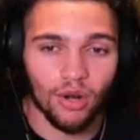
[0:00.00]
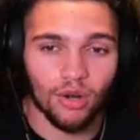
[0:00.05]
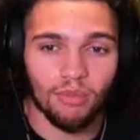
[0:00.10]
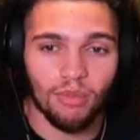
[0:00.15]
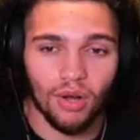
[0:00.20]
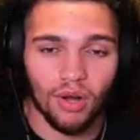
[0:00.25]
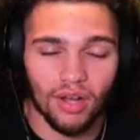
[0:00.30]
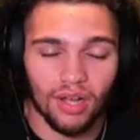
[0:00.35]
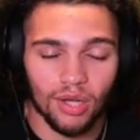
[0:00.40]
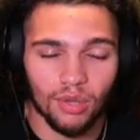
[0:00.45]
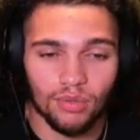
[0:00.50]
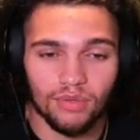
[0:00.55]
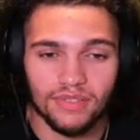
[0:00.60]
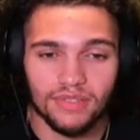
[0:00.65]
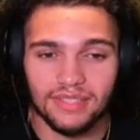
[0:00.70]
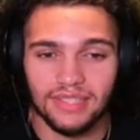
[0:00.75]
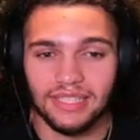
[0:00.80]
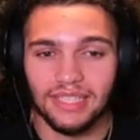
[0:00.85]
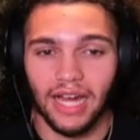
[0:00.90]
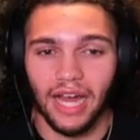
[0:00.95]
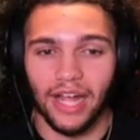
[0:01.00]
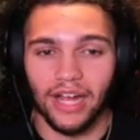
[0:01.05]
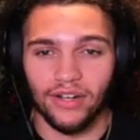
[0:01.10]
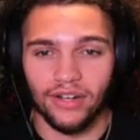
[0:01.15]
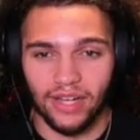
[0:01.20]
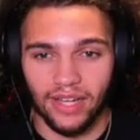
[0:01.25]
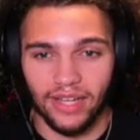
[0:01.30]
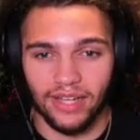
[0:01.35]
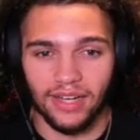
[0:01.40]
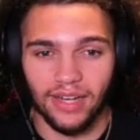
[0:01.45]
Ball and we've seen Iron
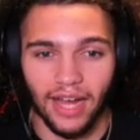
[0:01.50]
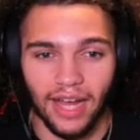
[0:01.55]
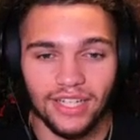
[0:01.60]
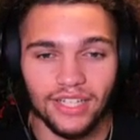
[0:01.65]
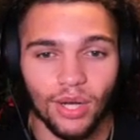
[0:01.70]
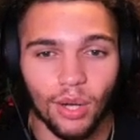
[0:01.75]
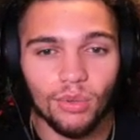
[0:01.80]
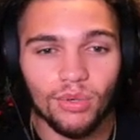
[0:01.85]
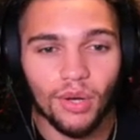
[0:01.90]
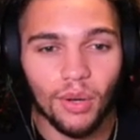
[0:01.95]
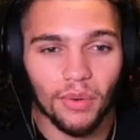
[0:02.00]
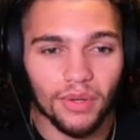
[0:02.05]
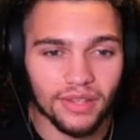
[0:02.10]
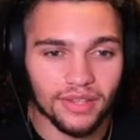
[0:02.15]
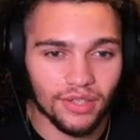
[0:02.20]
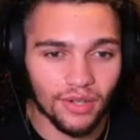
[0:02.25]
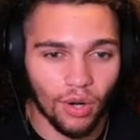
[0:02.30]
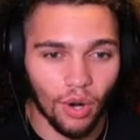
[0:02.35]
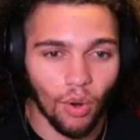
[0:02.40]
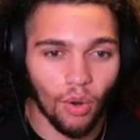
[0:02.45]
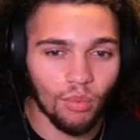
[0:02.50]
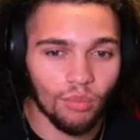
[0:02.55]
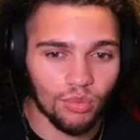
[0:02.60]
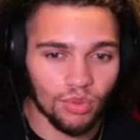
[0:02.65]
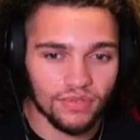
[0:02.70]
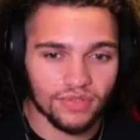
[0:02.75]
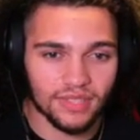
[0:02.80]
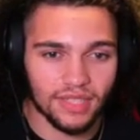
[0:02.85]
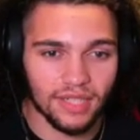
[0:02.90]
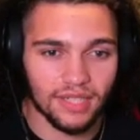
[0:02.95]
Head. I don't know what their whole
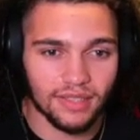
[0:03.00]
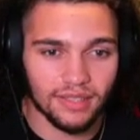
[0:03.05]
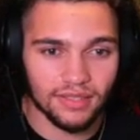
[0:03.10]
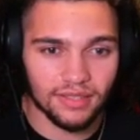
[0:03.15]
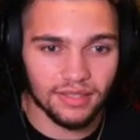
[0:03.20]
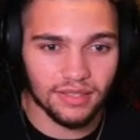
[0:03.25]
moveset is,